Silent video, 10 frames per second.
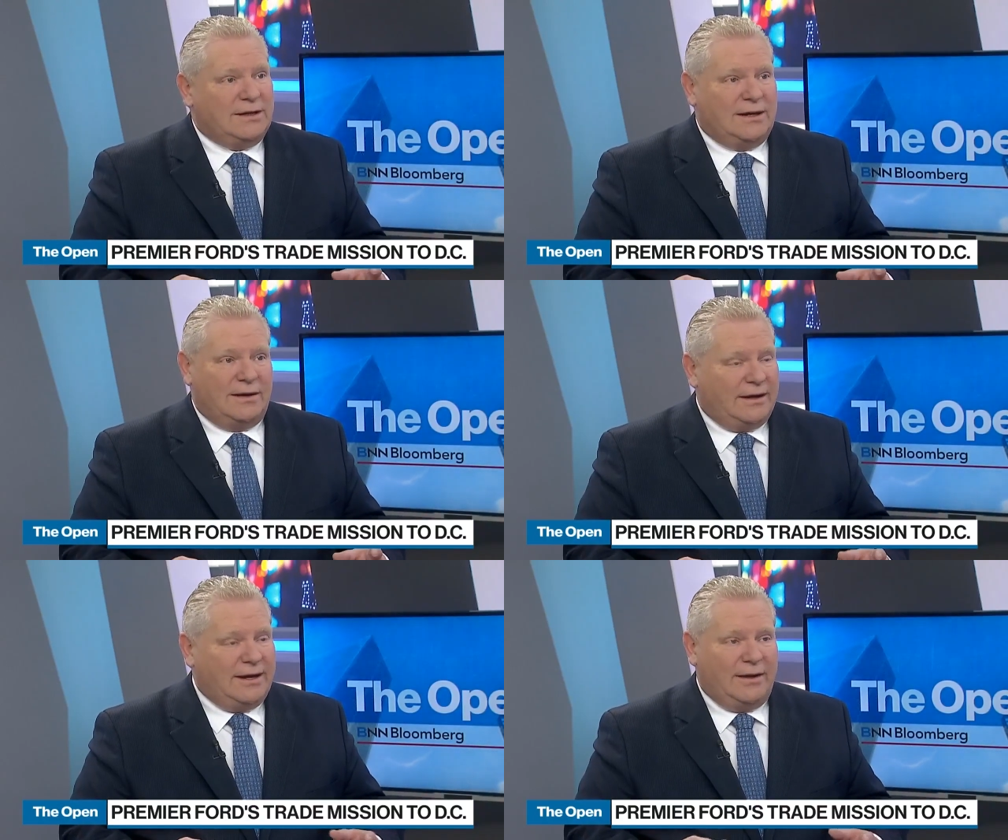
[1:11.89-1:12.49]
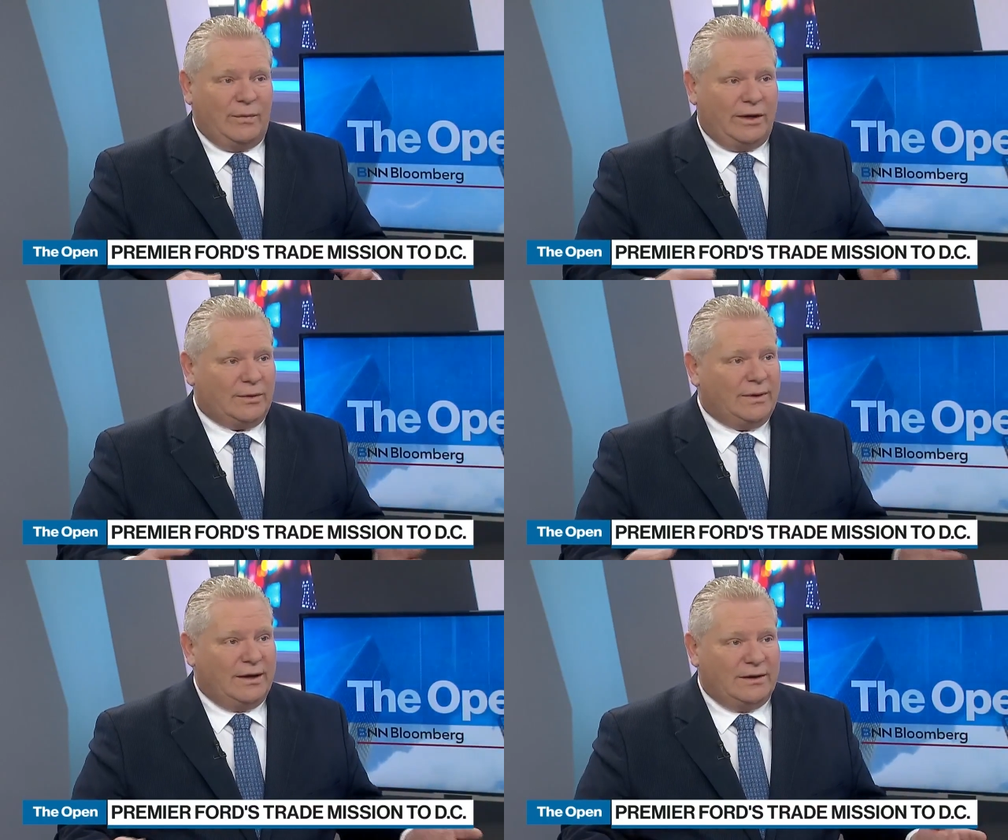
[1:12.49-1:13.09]
I can't wait
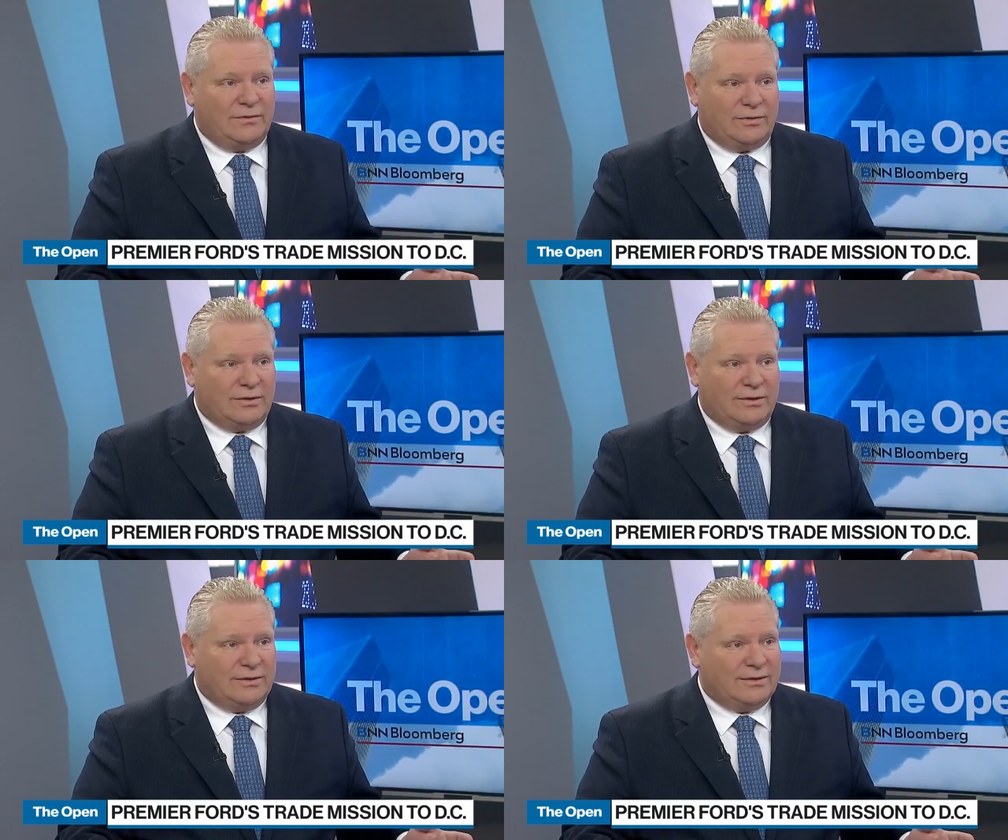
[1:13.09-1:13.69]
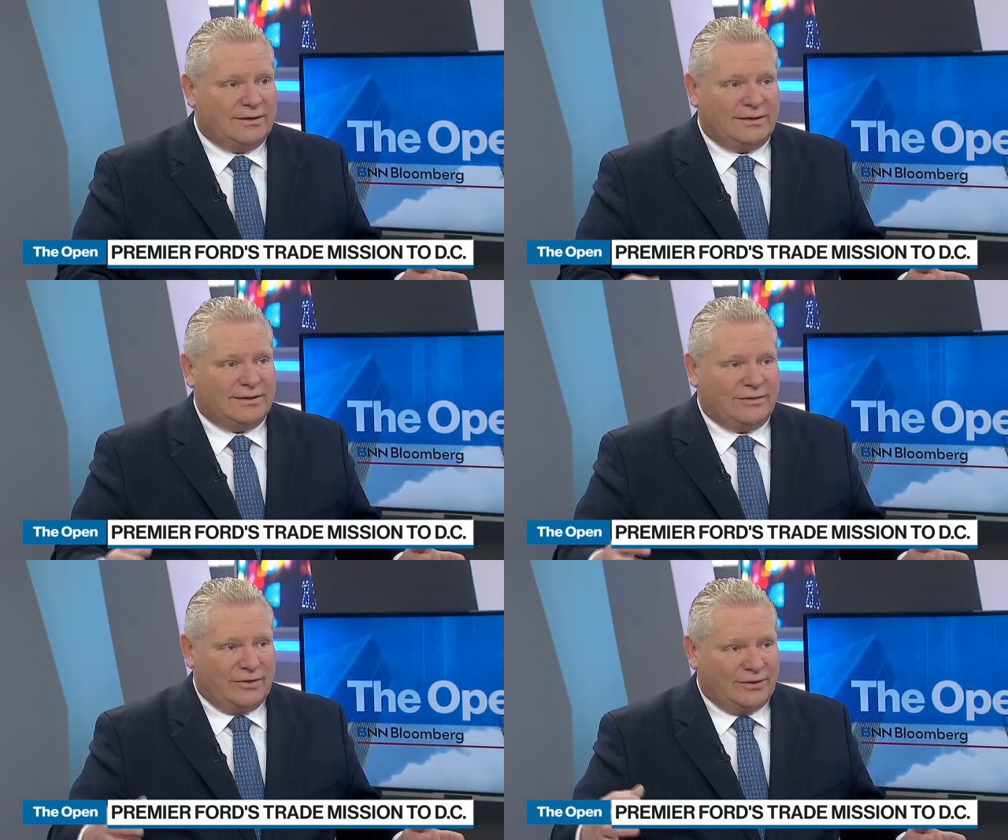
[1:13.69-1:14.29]
around for
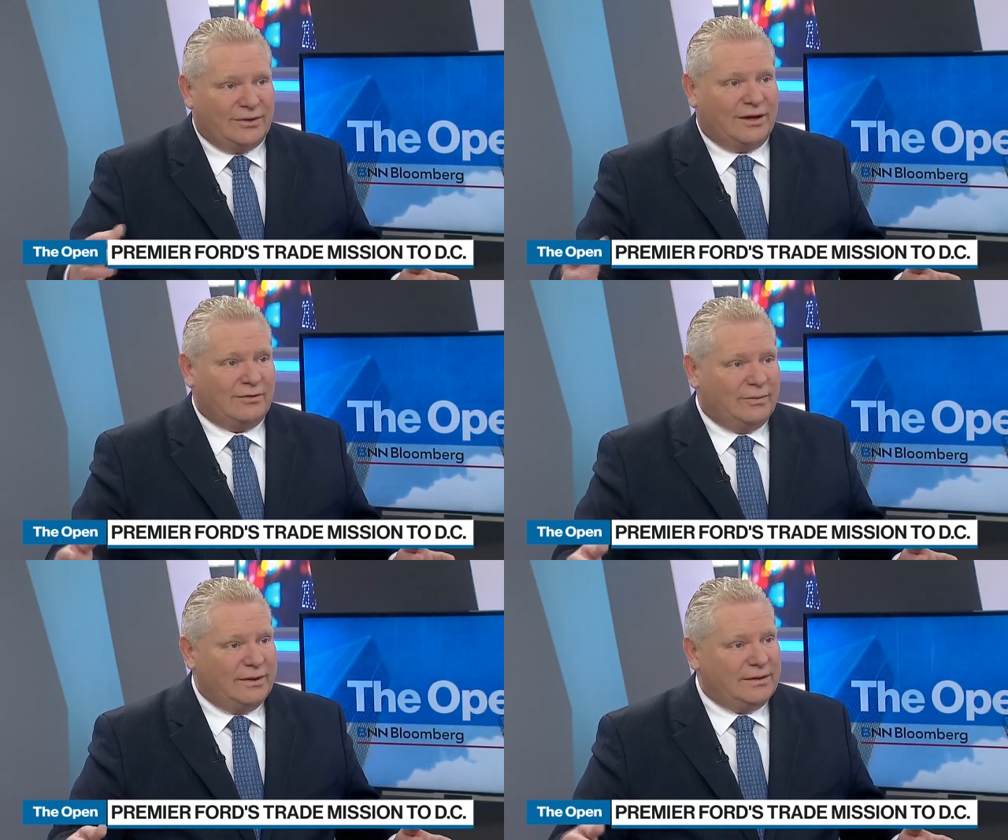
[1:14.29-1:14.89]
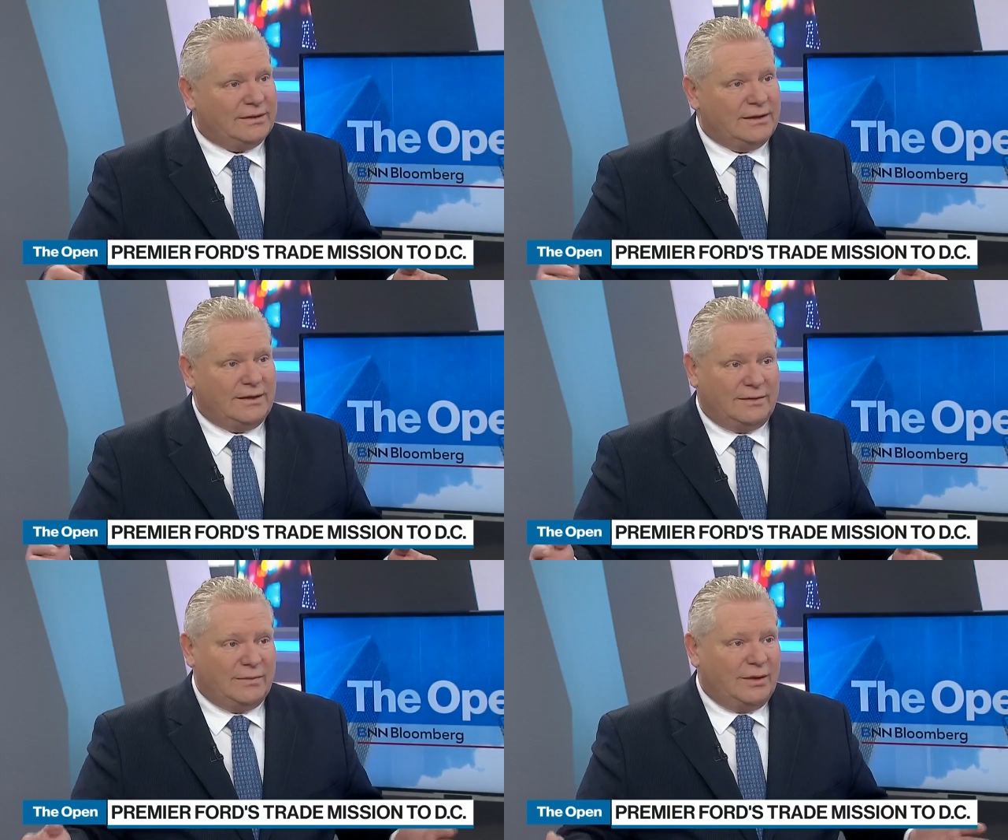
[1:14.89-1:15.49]
the federal government
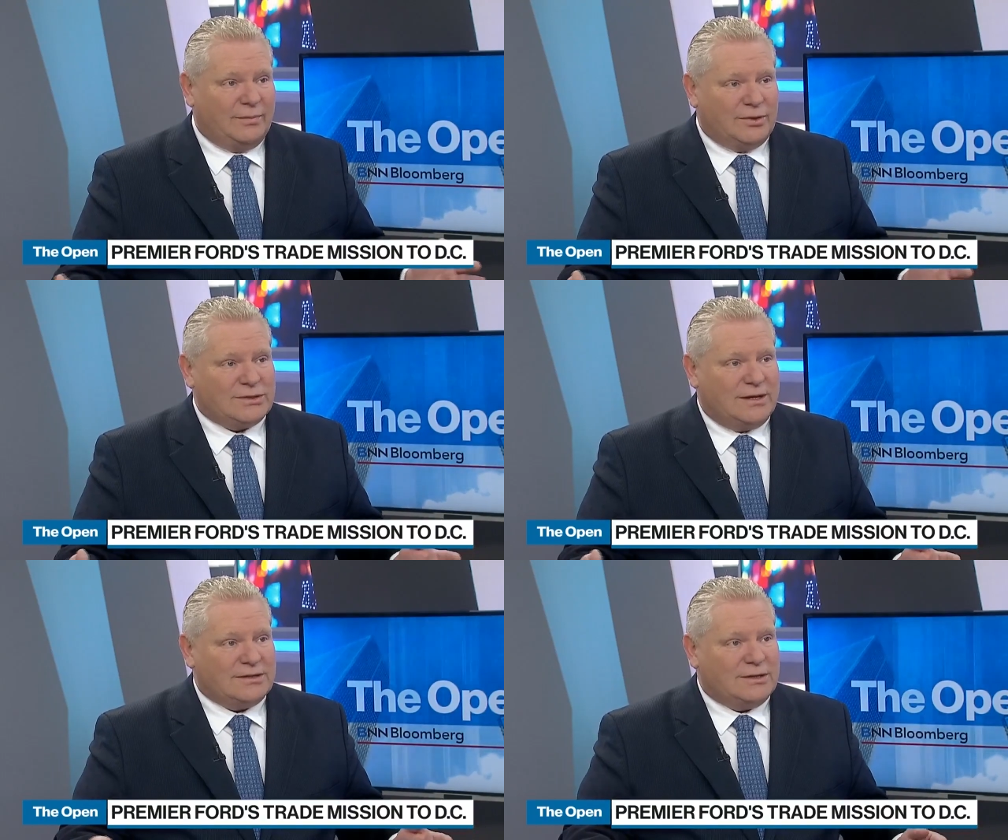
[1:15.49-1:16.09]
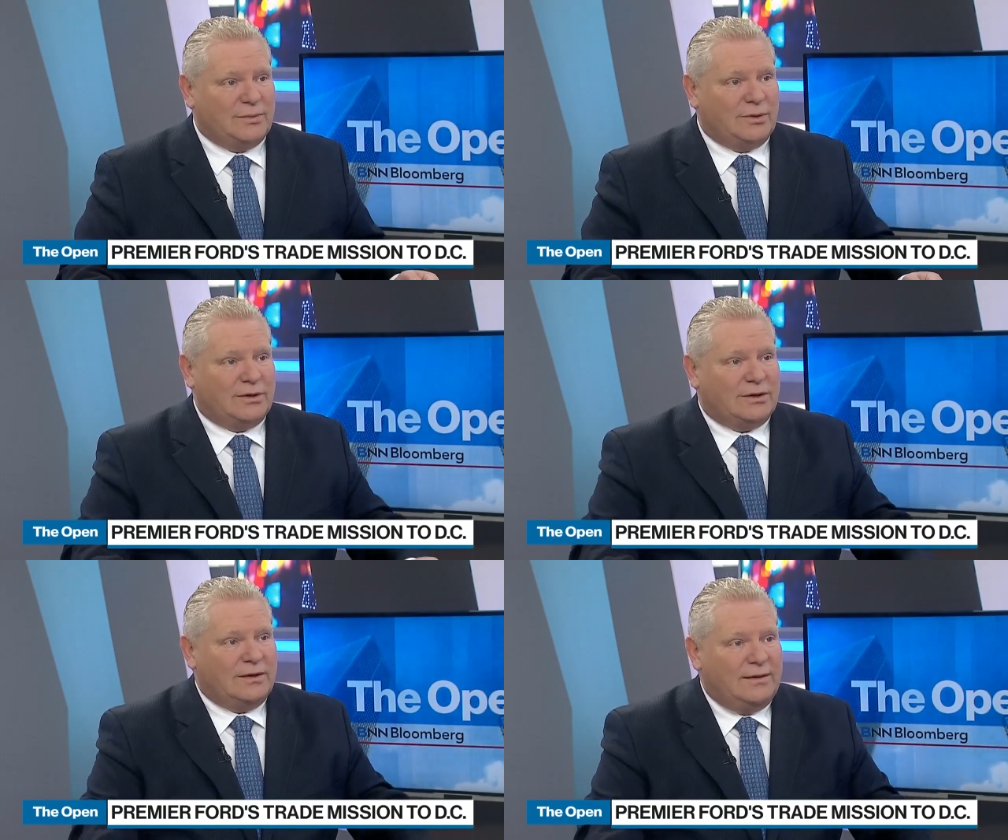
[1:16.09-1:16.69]
on both sides of the
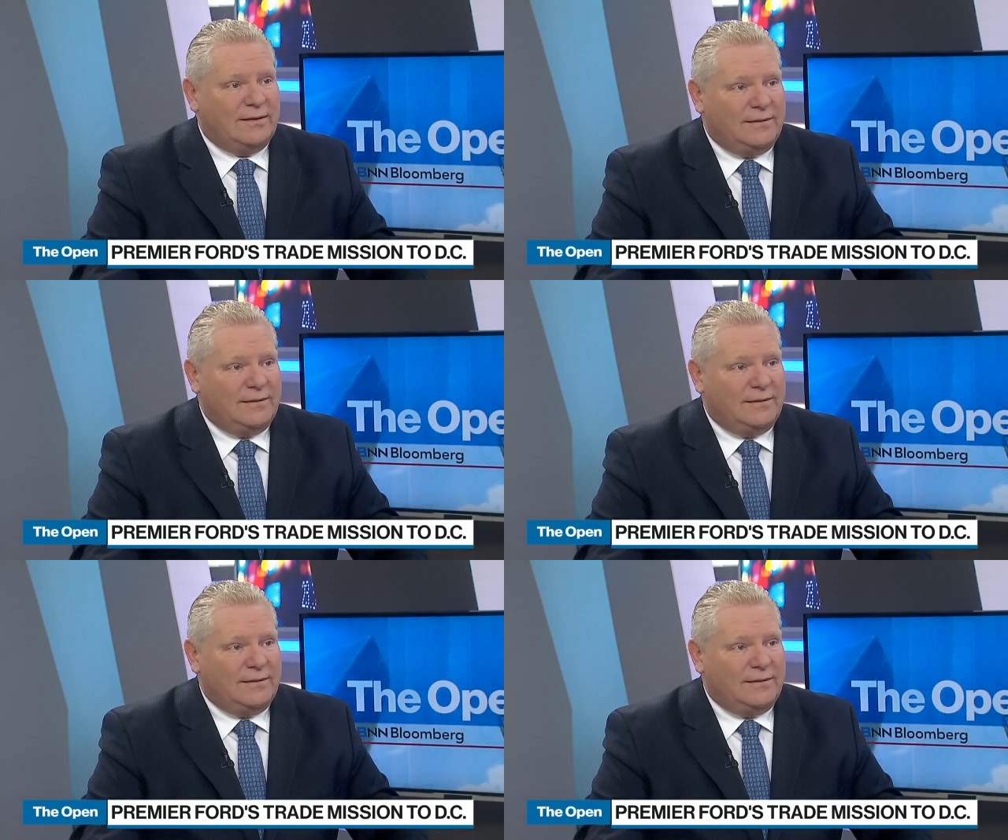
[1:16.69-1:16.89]
border.